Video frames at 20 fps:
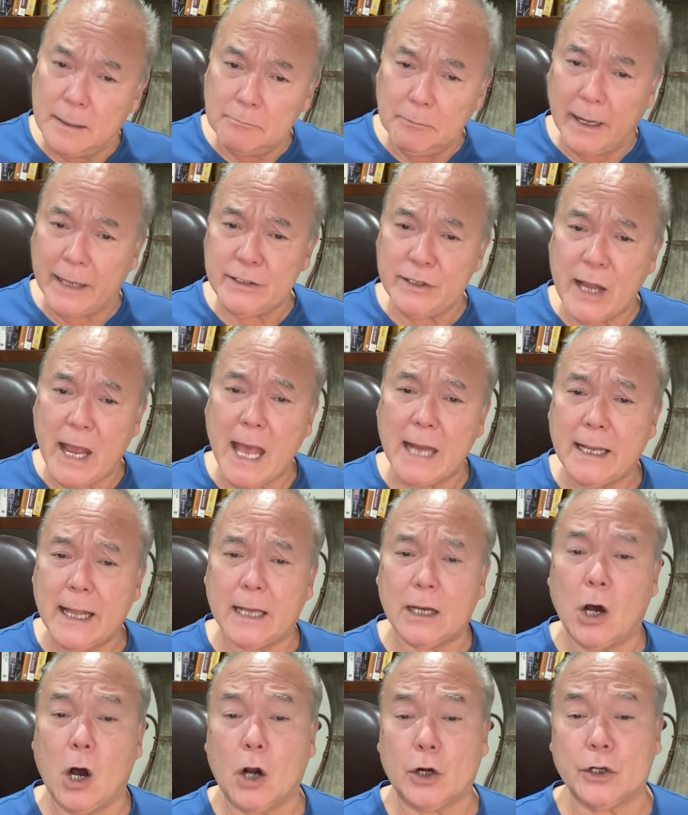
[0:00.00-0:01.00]
My dad
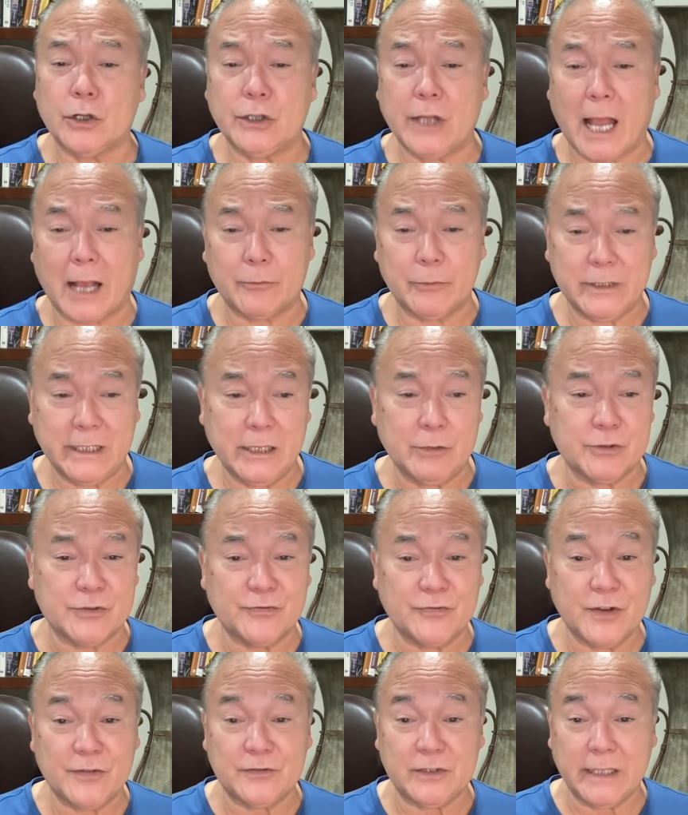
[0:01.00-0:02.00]
had a heart attack when he was
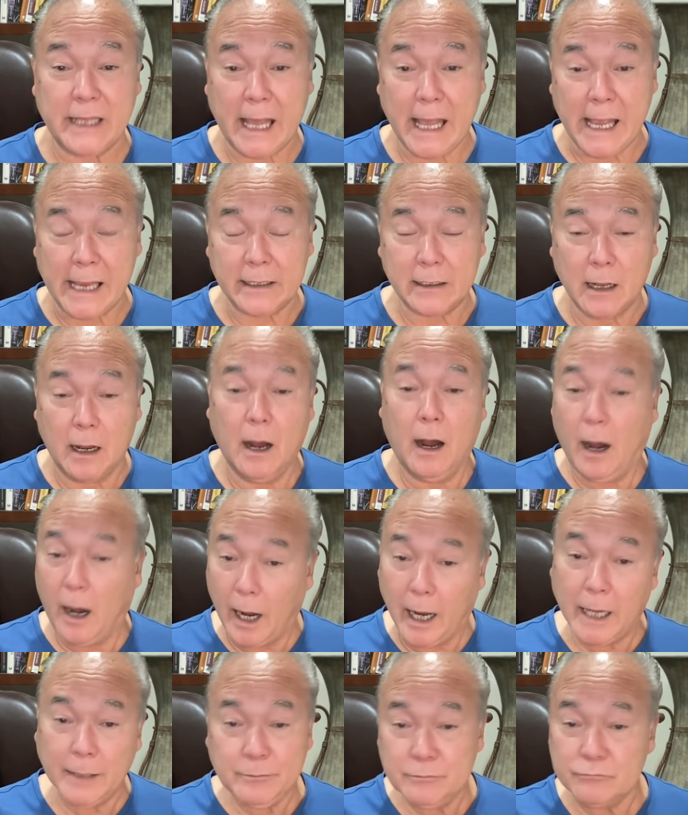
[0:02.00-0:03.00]
58.
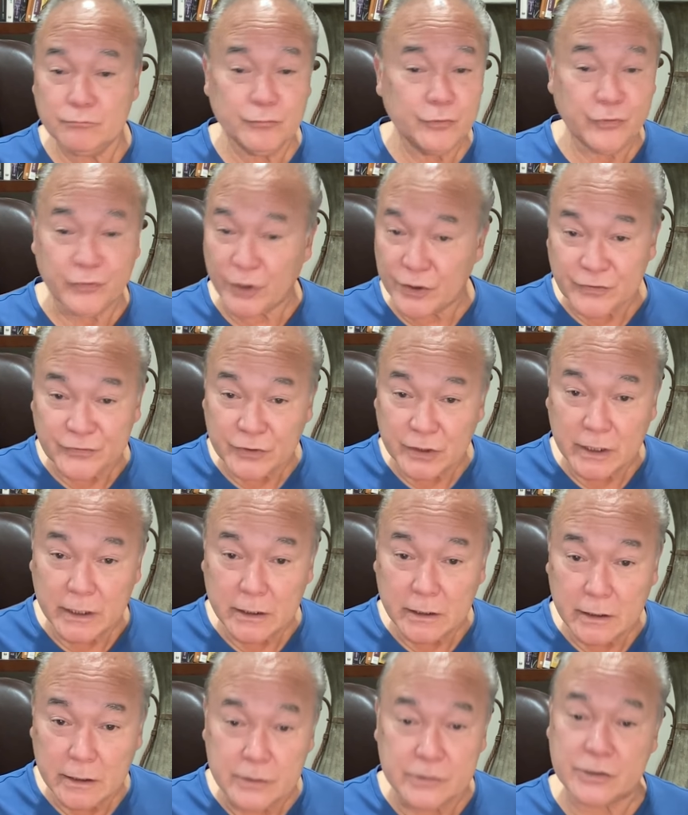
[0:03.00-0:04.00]
I'm
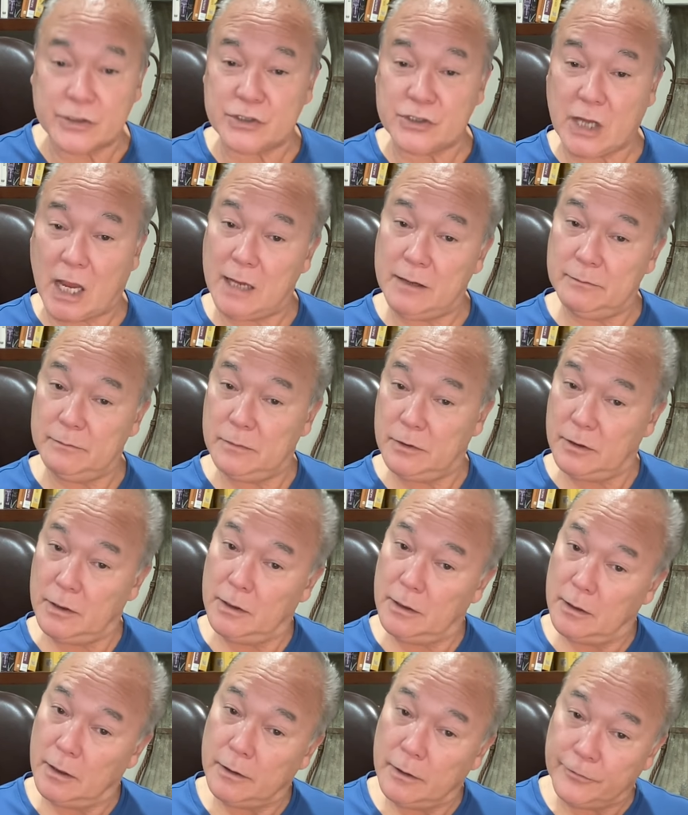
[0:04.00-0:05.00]
50. Is the same
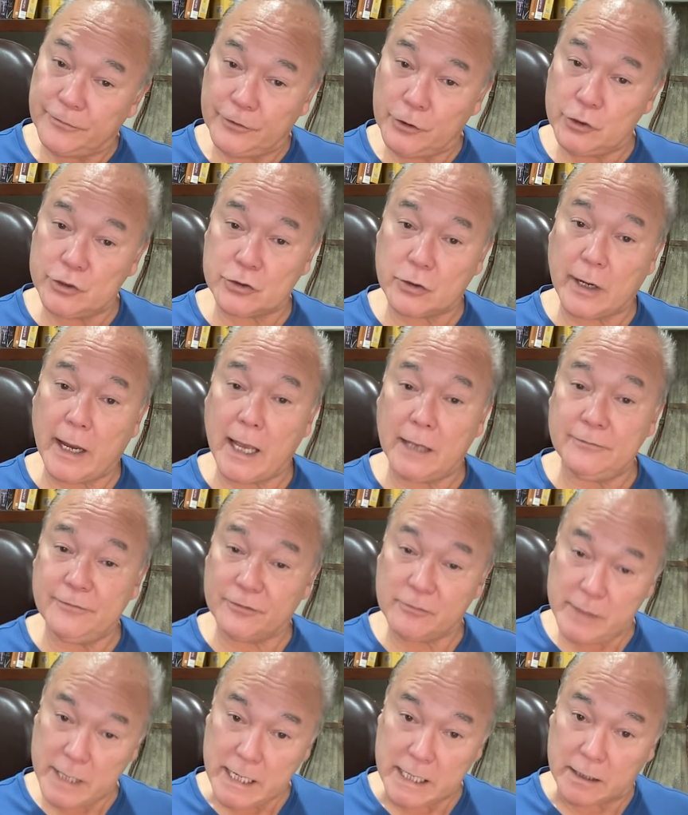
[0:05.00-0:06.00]
future ahead
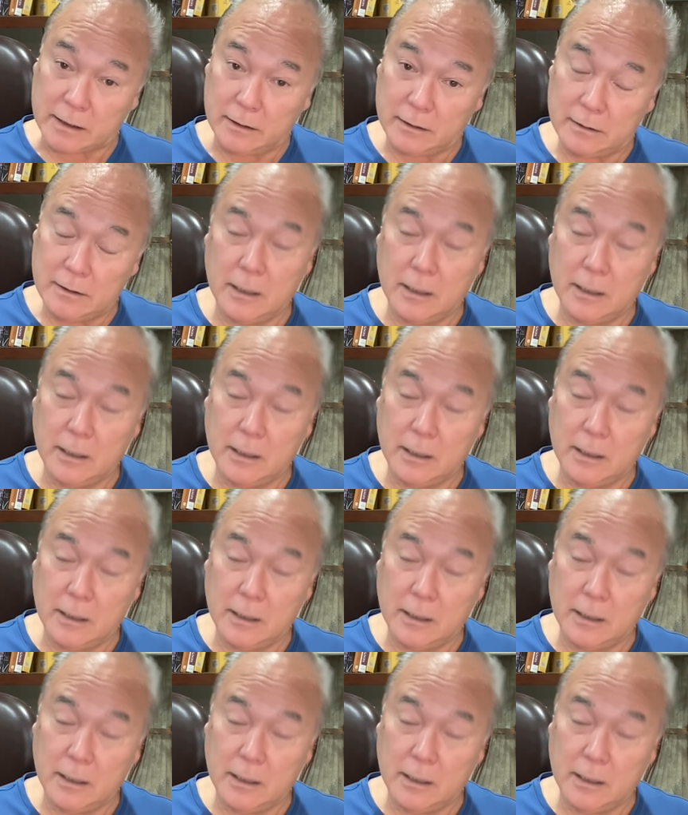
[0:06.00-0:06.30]
for me?